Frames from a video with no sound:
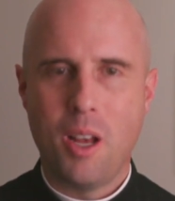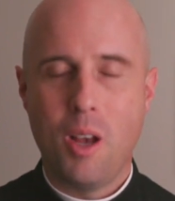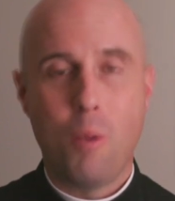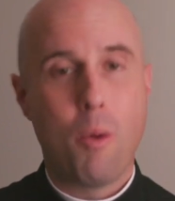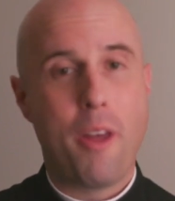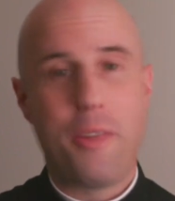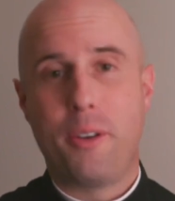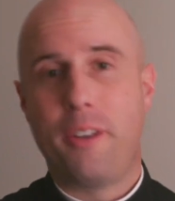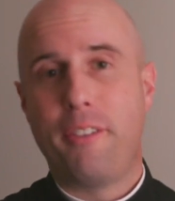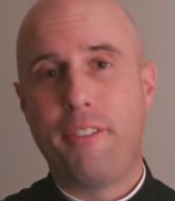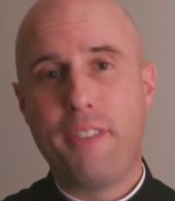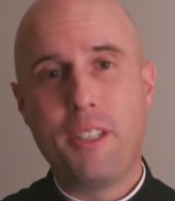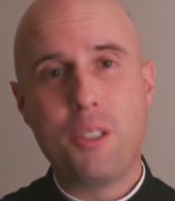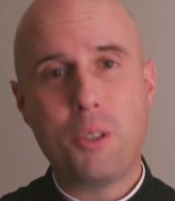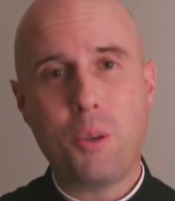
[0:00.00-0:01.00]
whether in
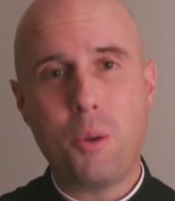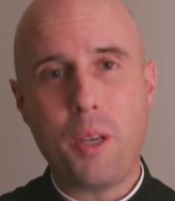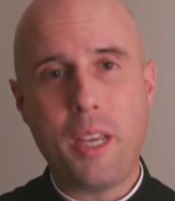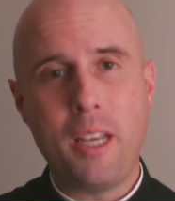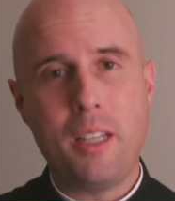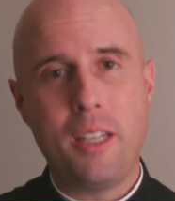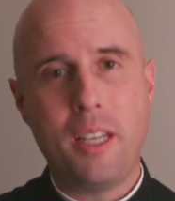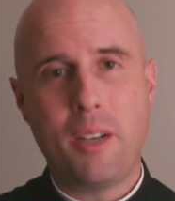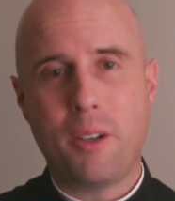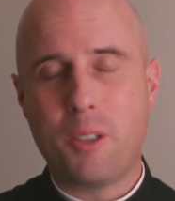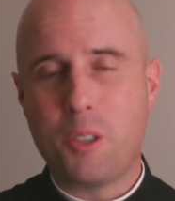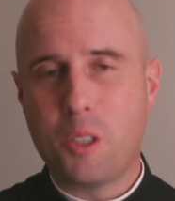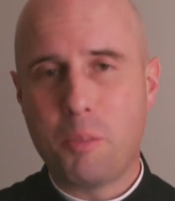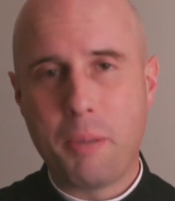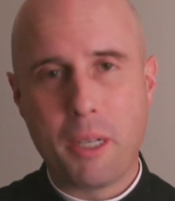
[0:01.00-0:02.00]
physical healing or in
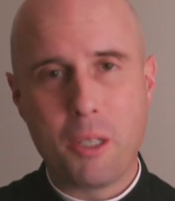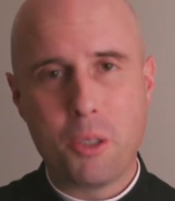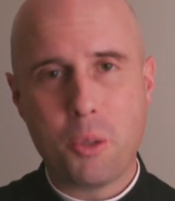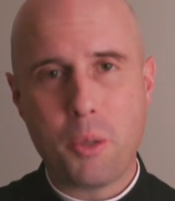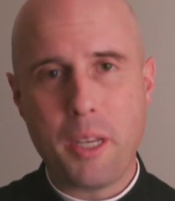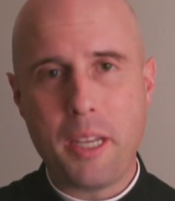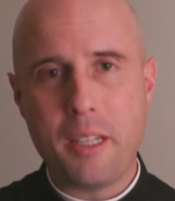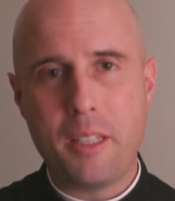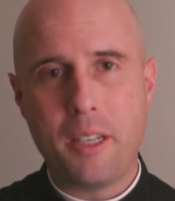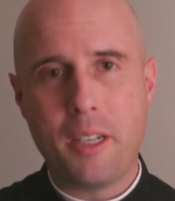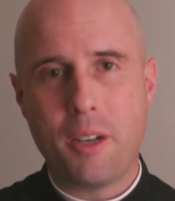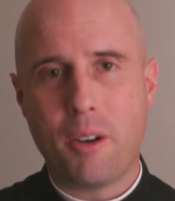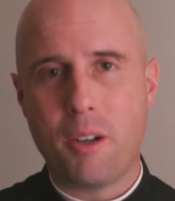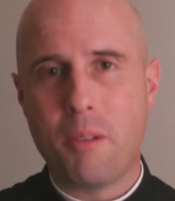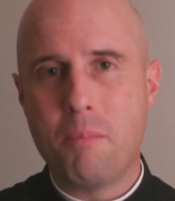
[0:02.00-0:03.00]
spiritual healing
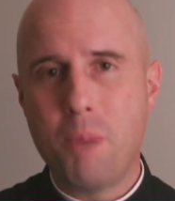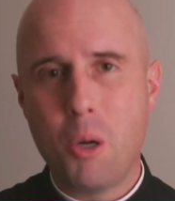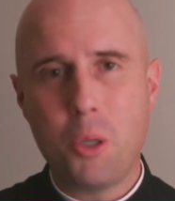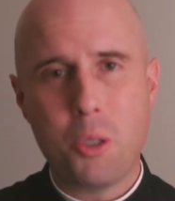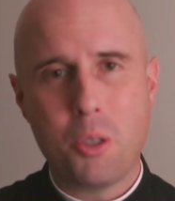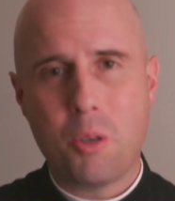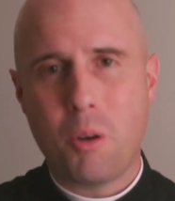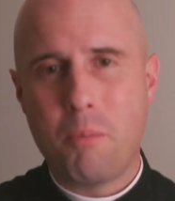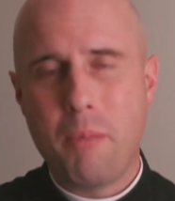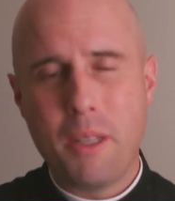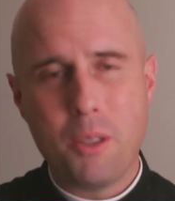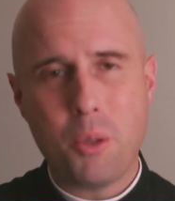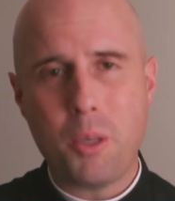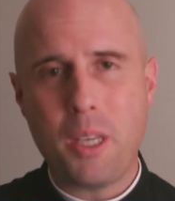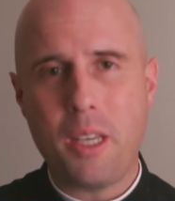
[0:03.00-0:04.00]
or in emotional or
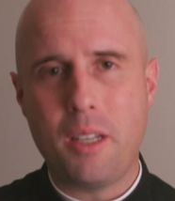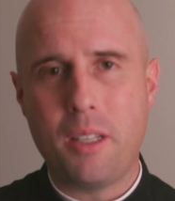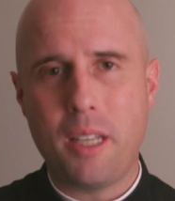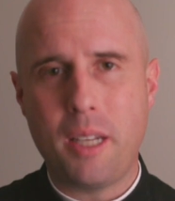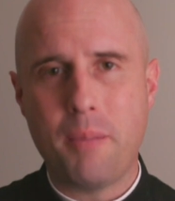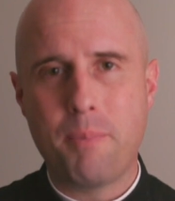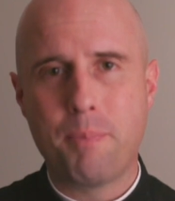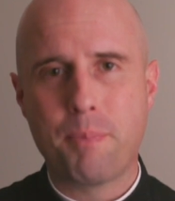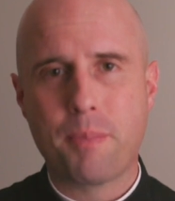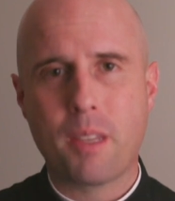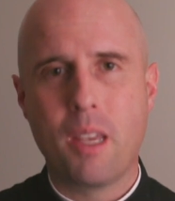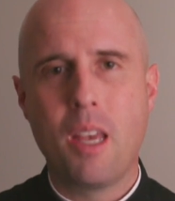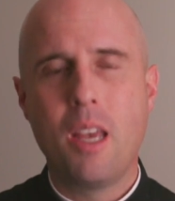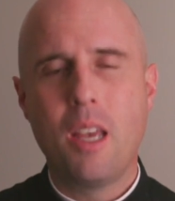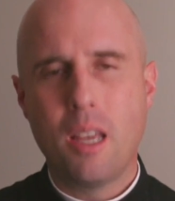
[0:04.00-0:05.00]
mental healing,
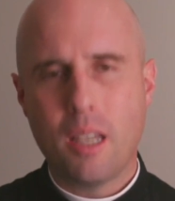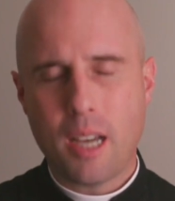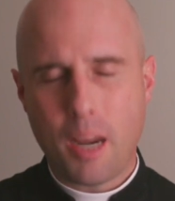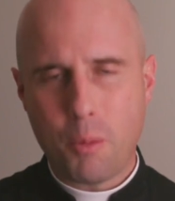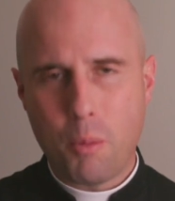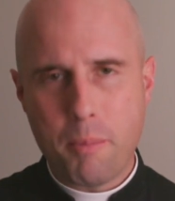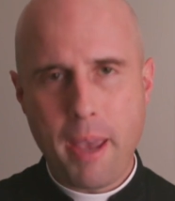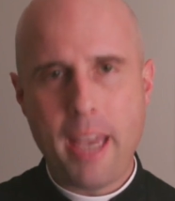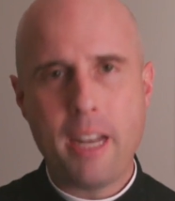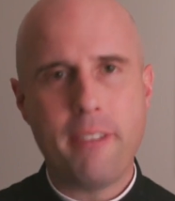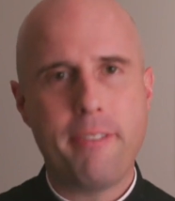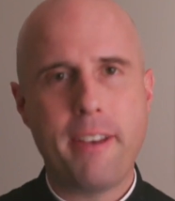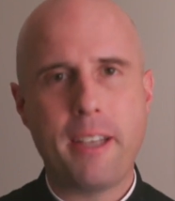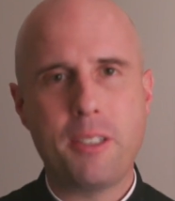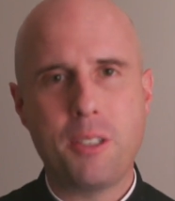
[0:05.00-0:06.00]
God will
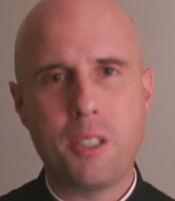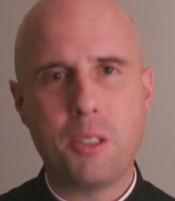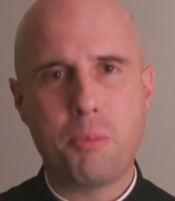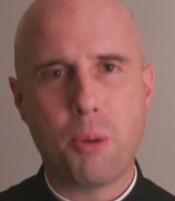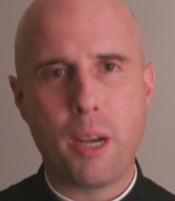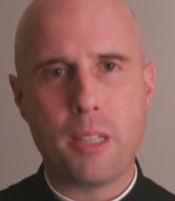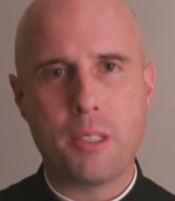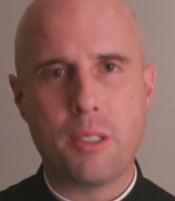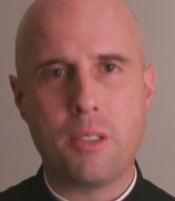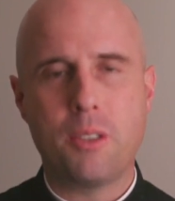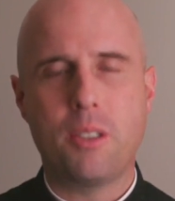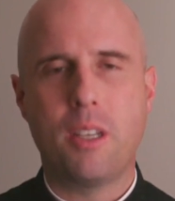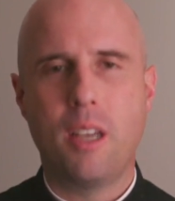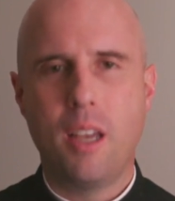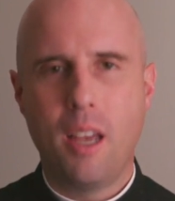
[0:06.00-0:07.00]
manifest his
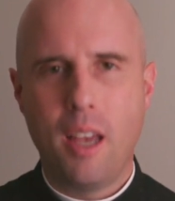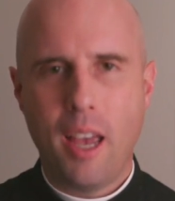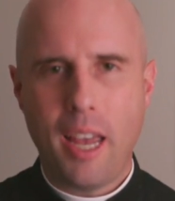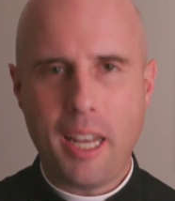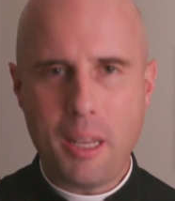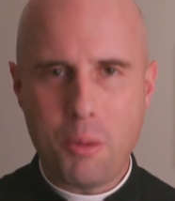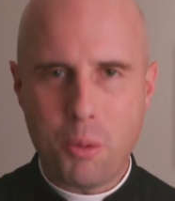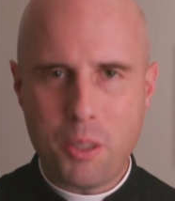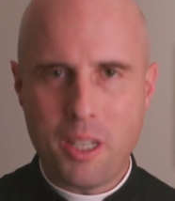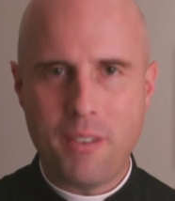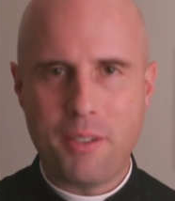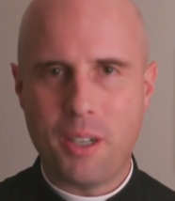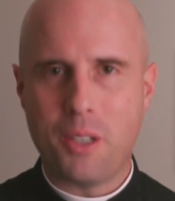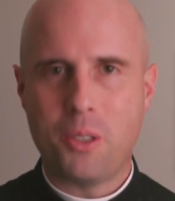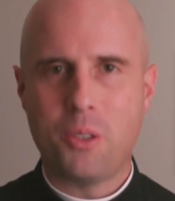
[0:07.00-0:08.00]
presence and he will
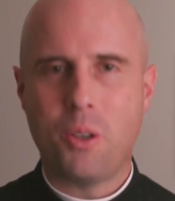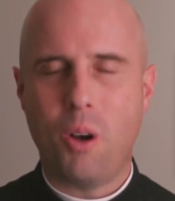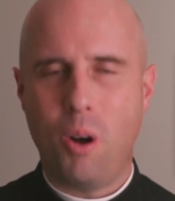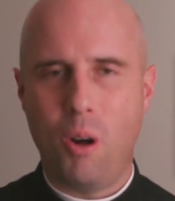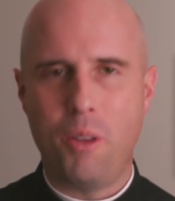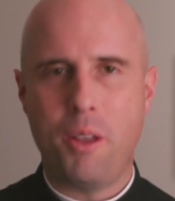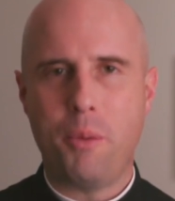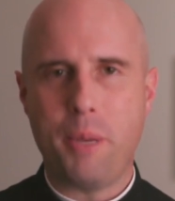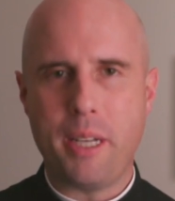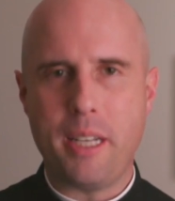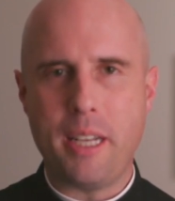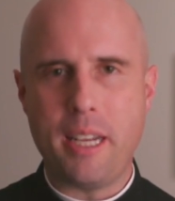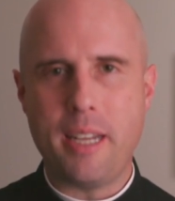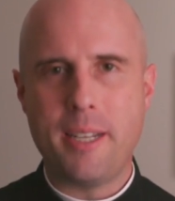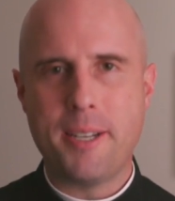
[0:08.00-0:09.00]
give us all that we
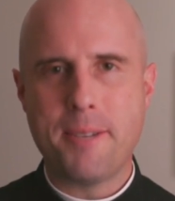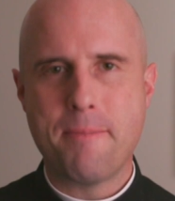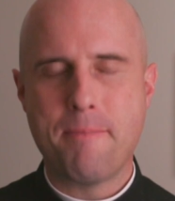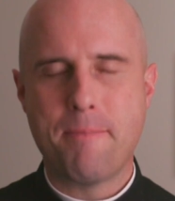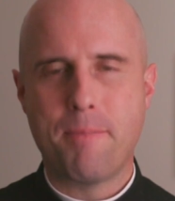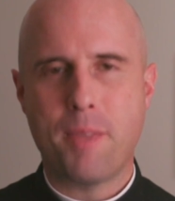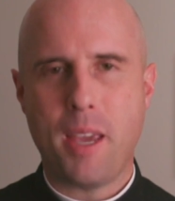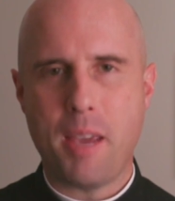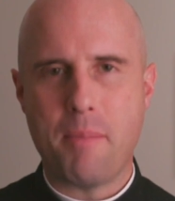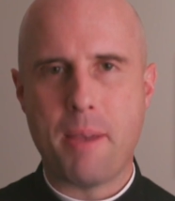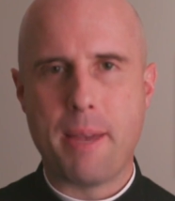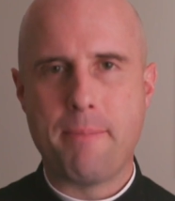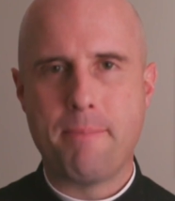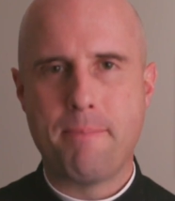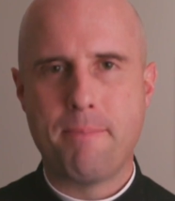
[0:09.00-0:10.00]
need.
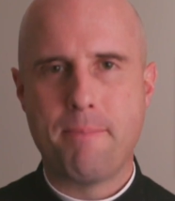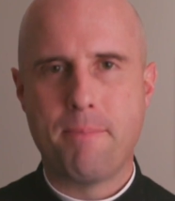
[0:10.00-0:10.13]
Amen.